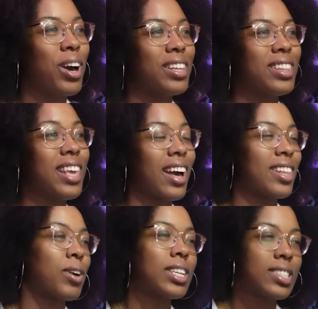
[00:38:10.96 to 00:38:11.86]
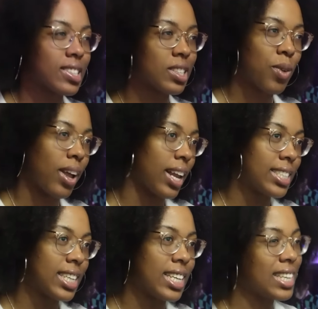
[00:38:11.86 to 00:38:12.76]
but yeah, there were instances where I
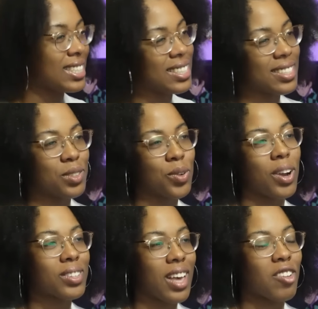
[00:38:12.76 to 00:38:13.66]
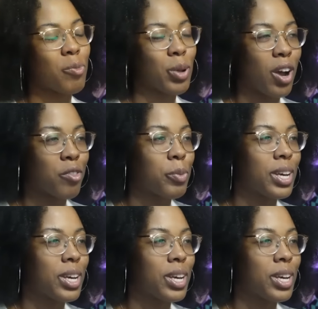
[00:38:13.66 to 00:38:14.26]
liked it and instances where I was kind of put off.